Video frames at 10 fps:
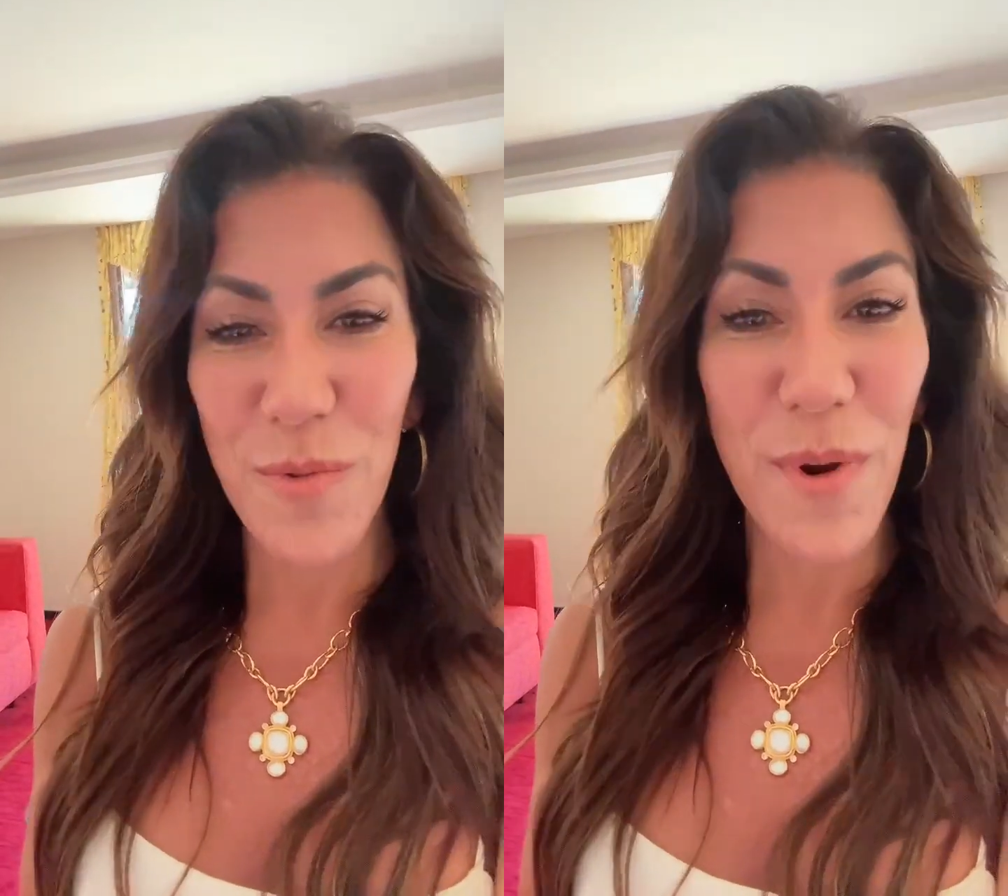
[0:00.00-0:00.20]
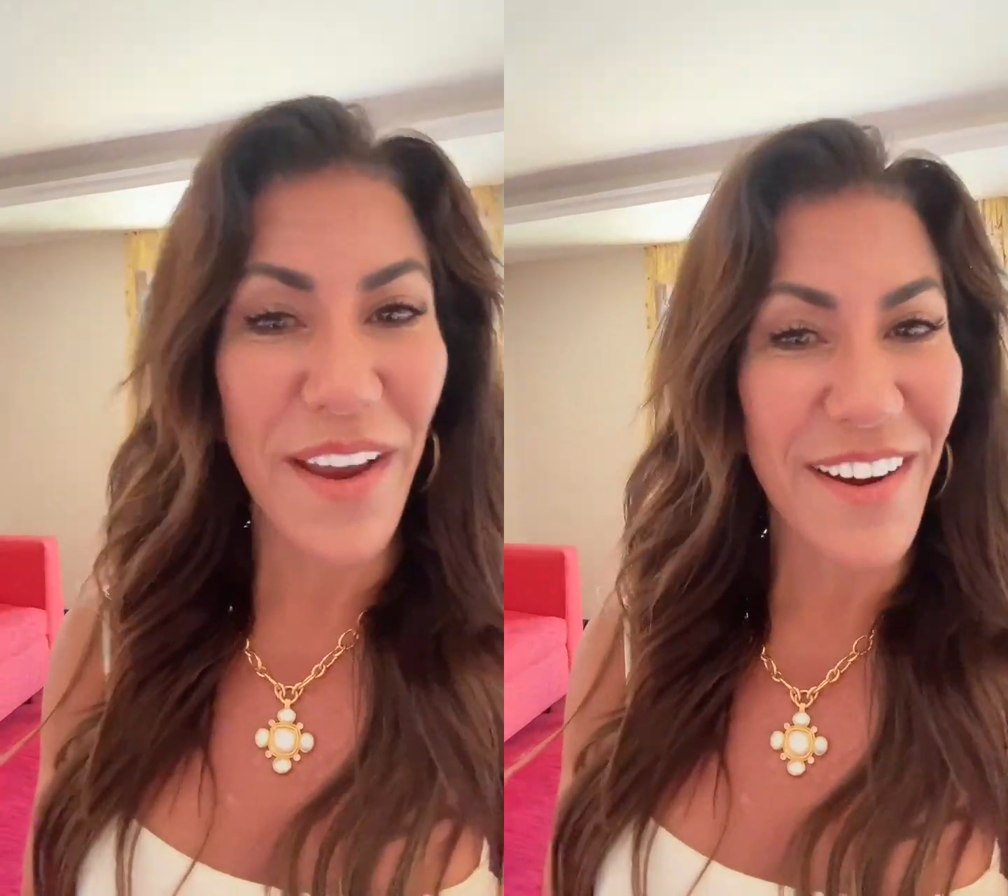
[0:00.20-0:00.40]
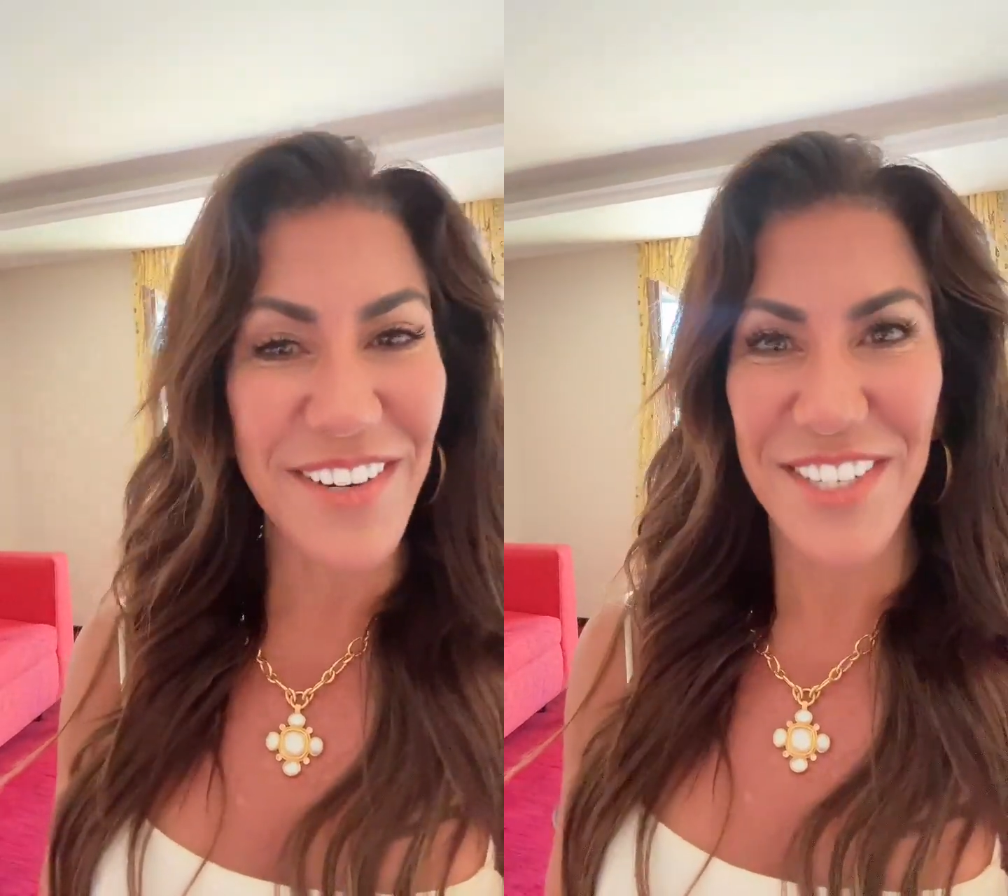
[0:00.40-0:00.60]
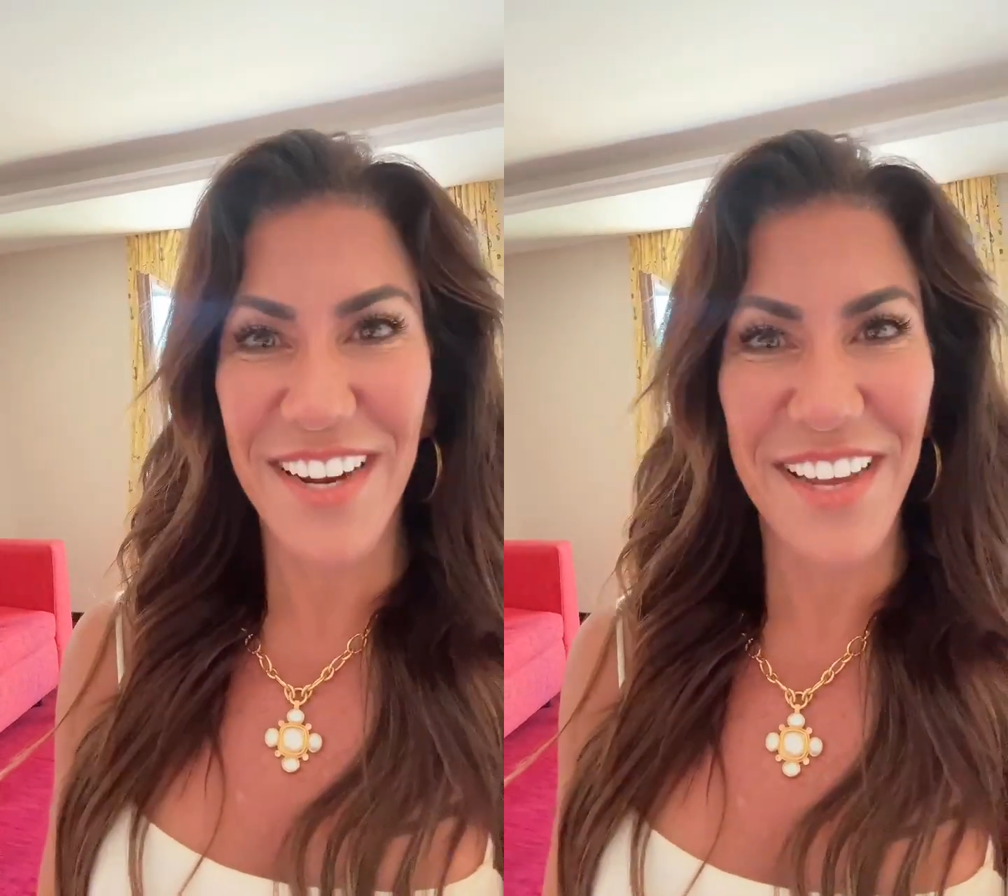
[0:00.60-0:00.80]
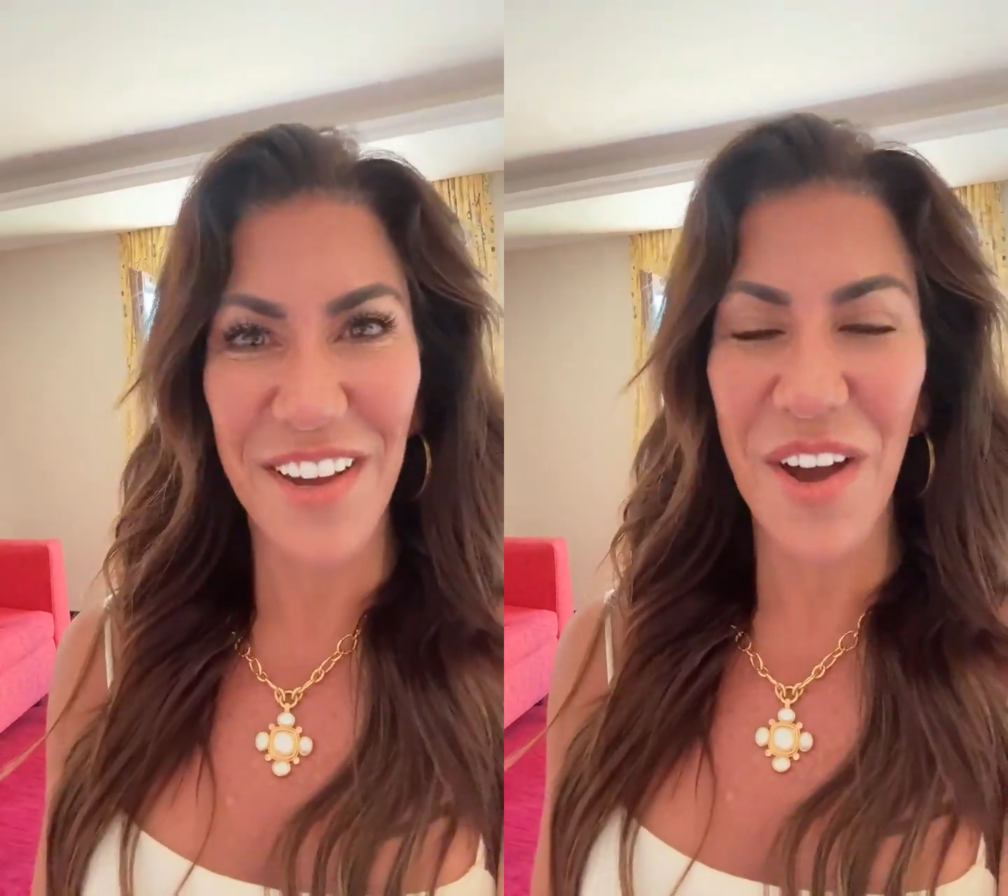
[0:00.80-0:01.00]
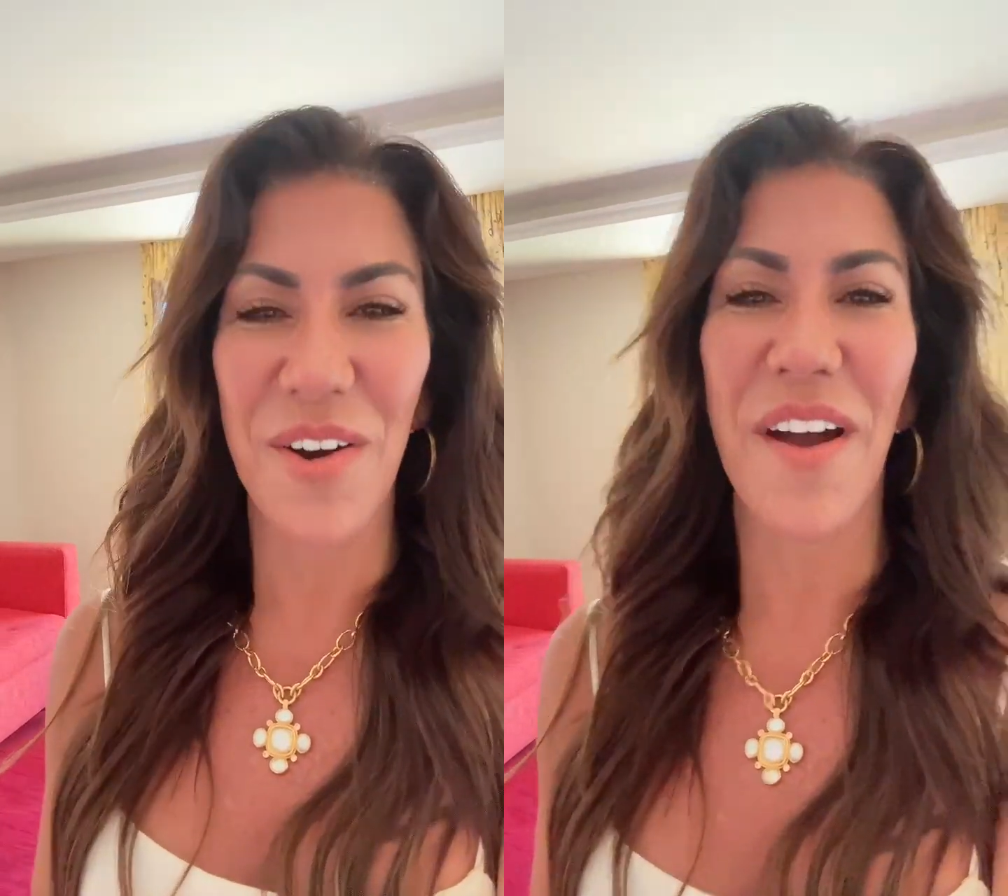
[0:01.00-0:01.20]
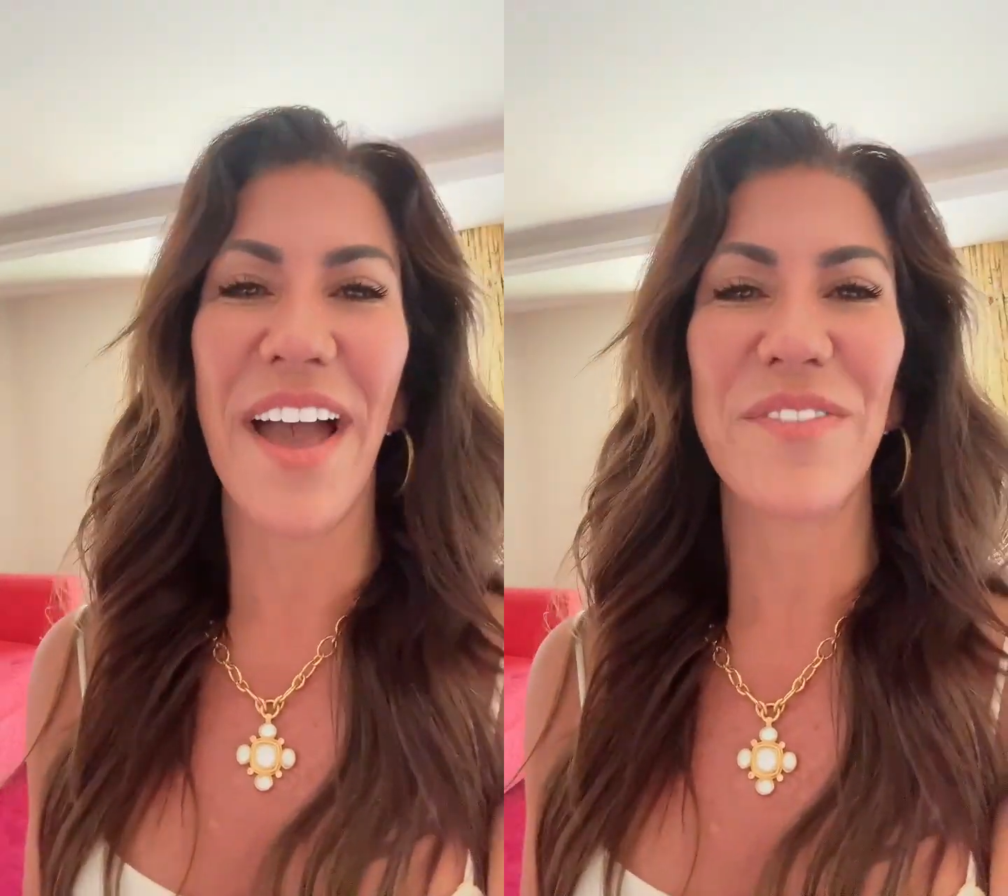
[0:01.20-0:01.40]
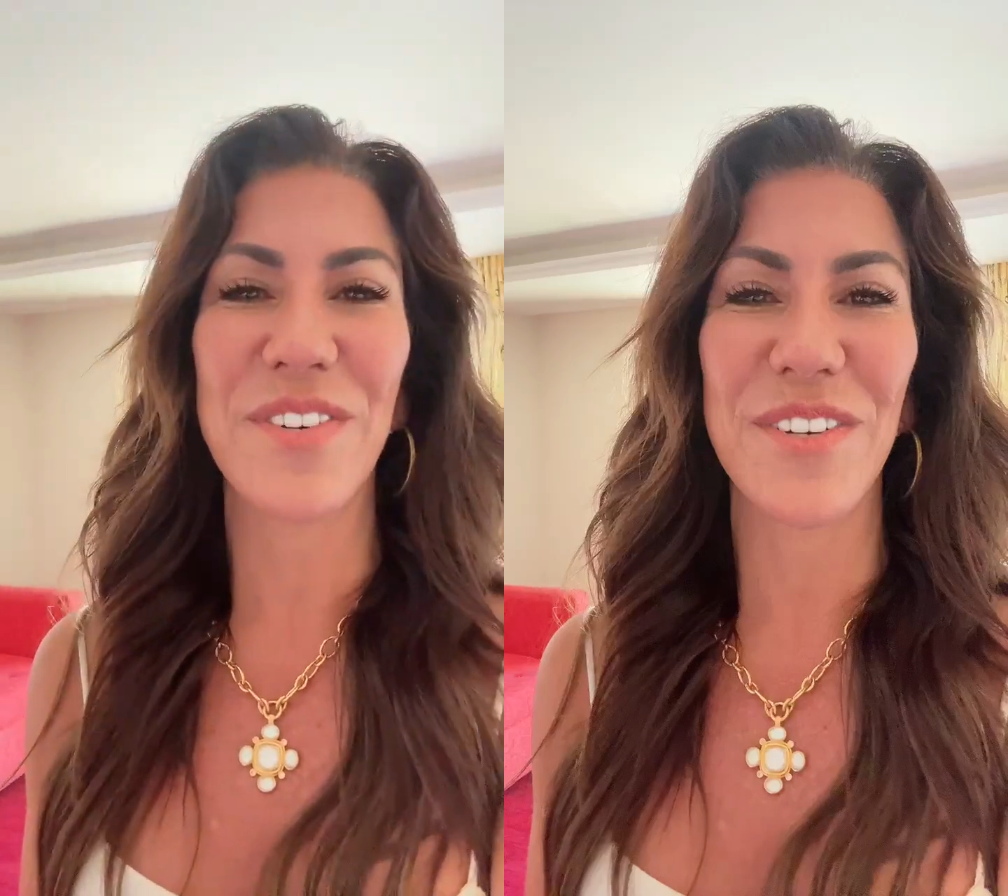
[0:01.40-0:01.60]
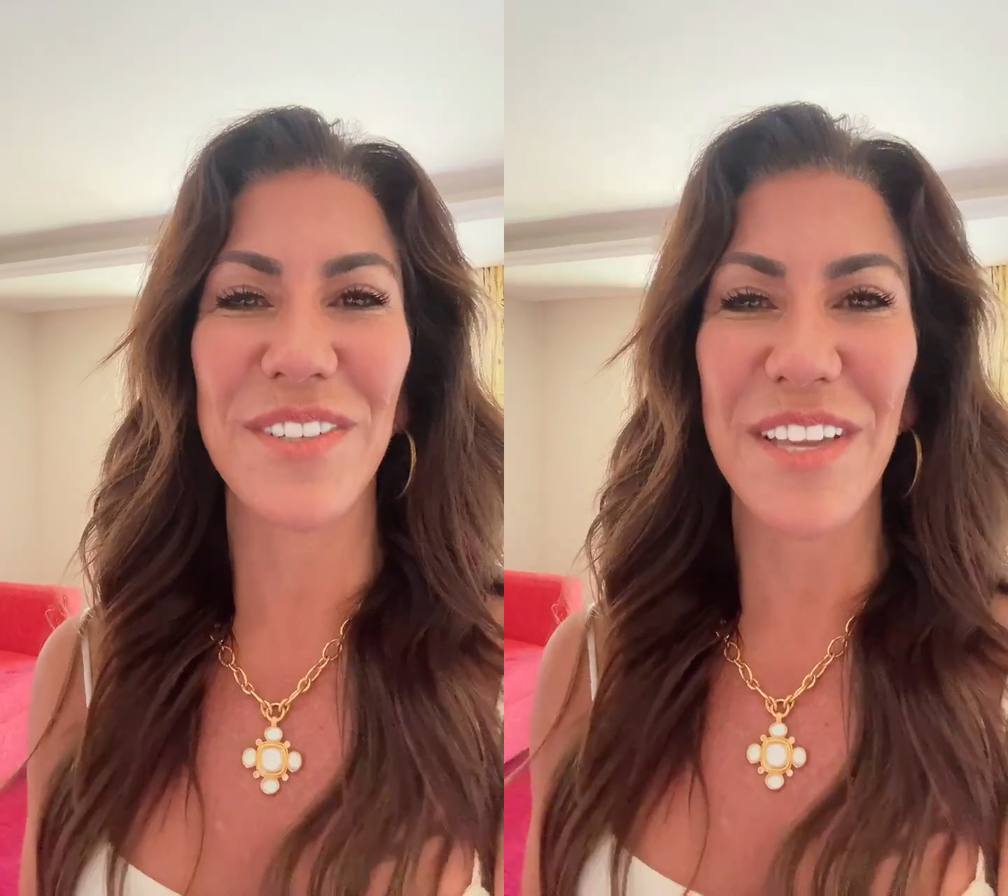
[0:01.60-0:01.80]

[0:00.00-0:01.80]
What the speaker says: where should I go after